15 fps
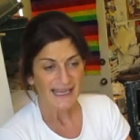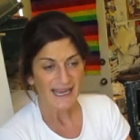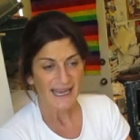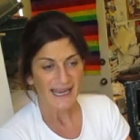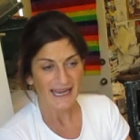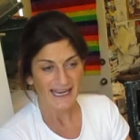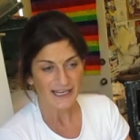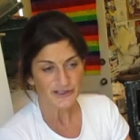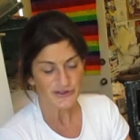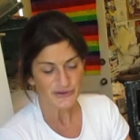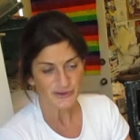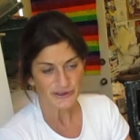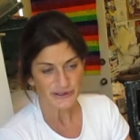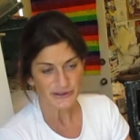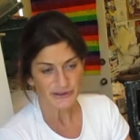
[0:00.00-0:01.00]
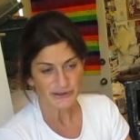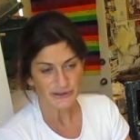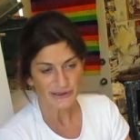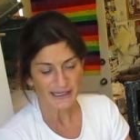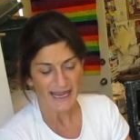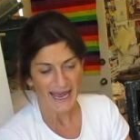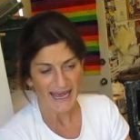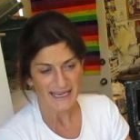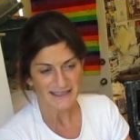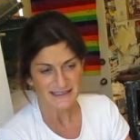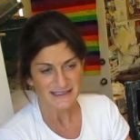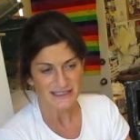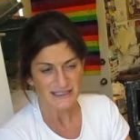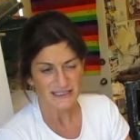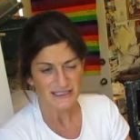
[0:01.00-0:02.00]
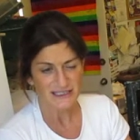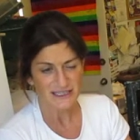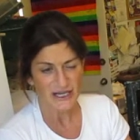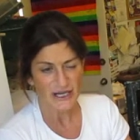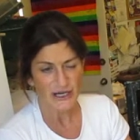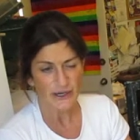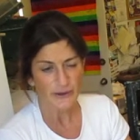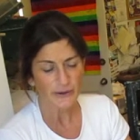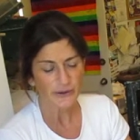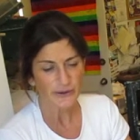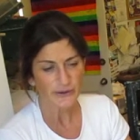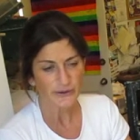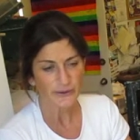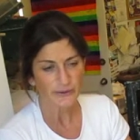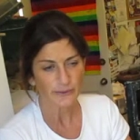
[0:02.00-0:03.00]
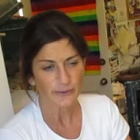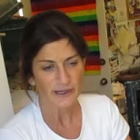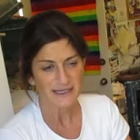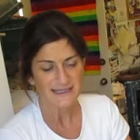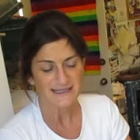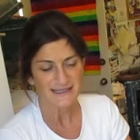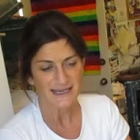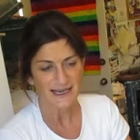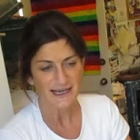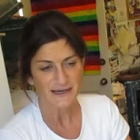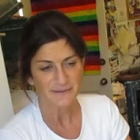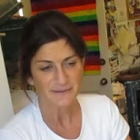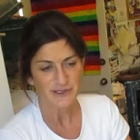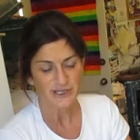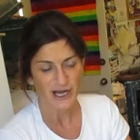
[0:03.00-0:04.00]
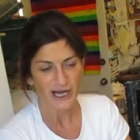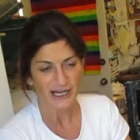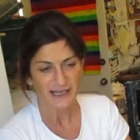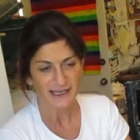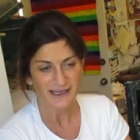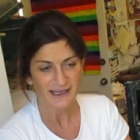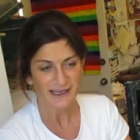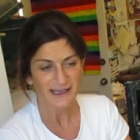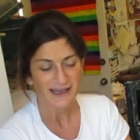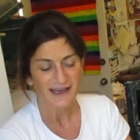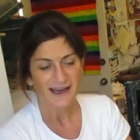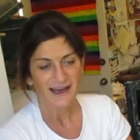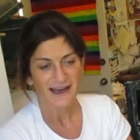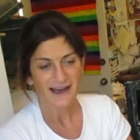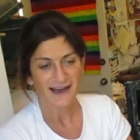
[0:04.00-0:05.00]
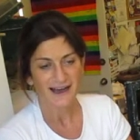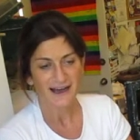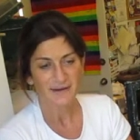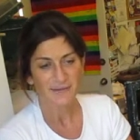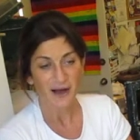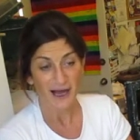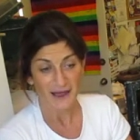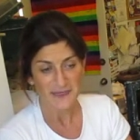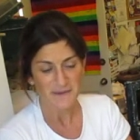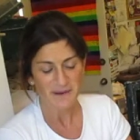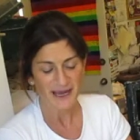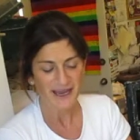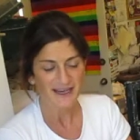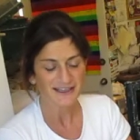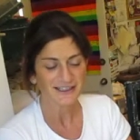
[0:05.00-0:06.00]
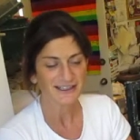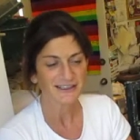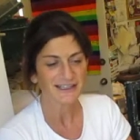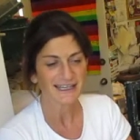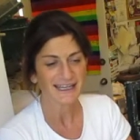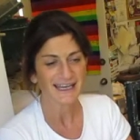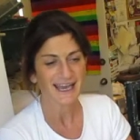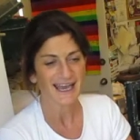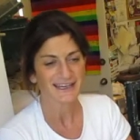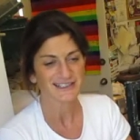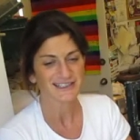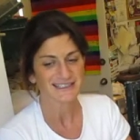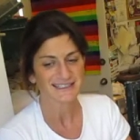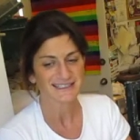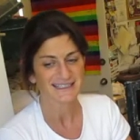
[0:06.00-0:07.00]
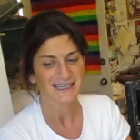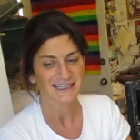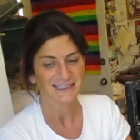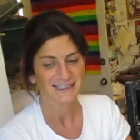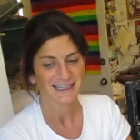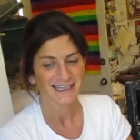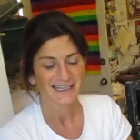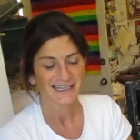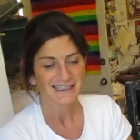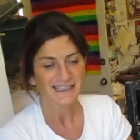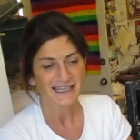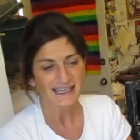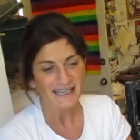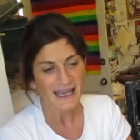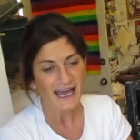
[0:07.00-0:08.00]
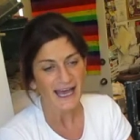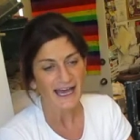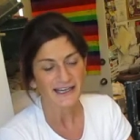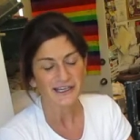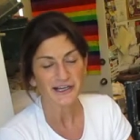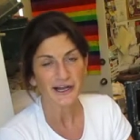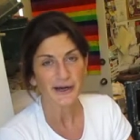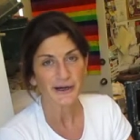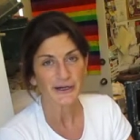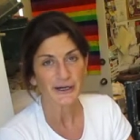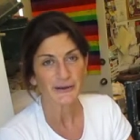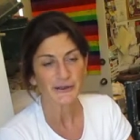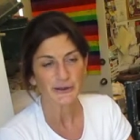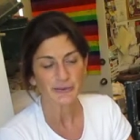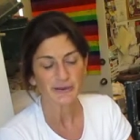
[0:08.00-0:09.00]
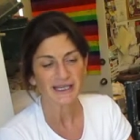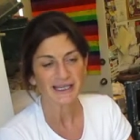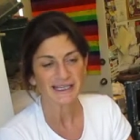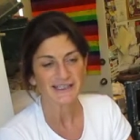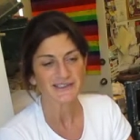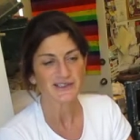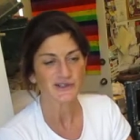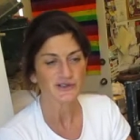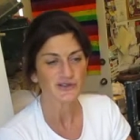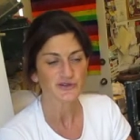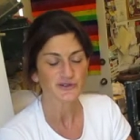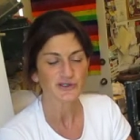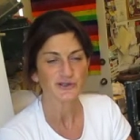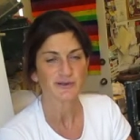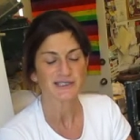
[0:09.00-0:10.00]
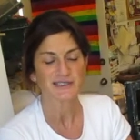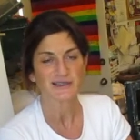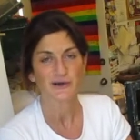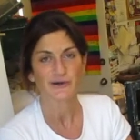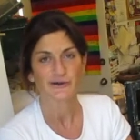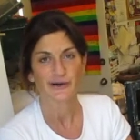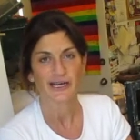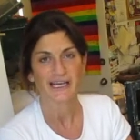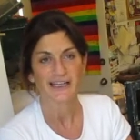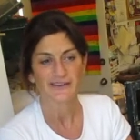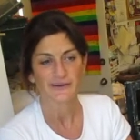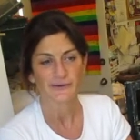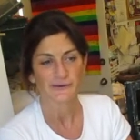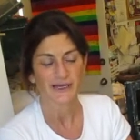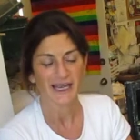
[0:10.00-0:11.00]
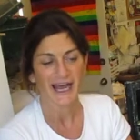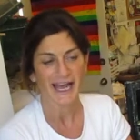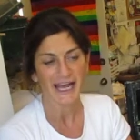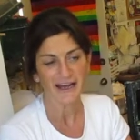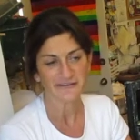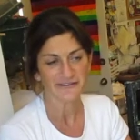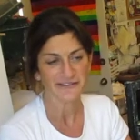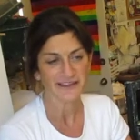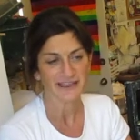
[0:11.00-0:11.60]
Andrew Casto, who was talking on the panel, he actually said, like, yeah, I know what you mean. It's so true. It's so great that we have,